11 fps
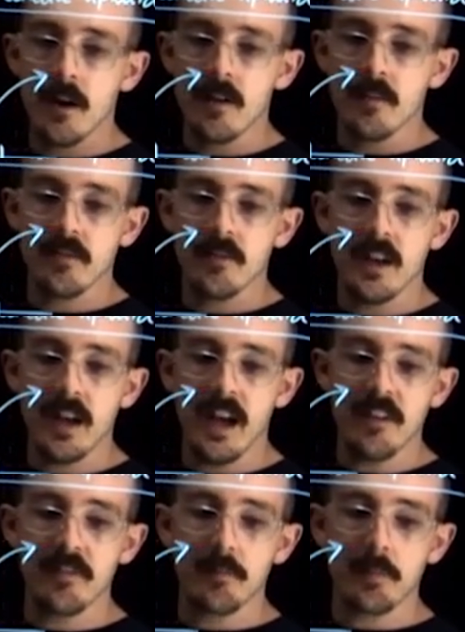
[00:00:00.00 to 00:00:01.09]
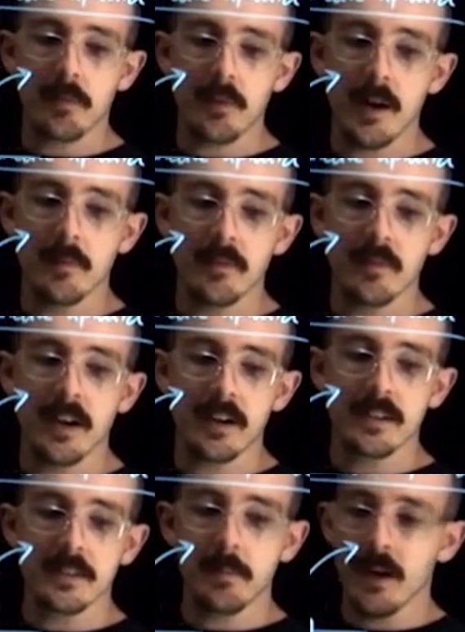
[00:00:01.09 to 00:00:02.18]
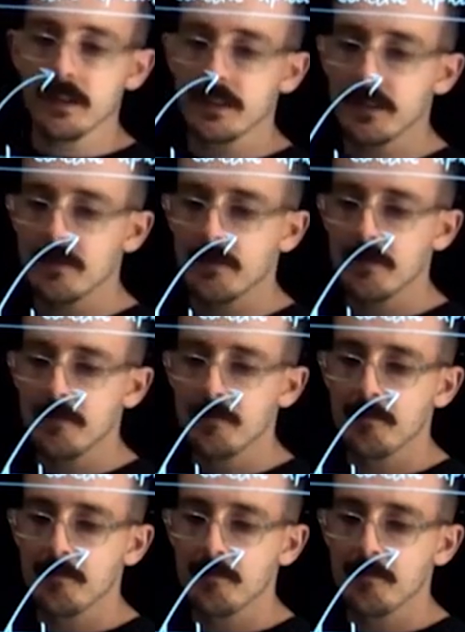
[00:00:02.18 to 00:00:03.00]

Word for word: of f prime of x positive?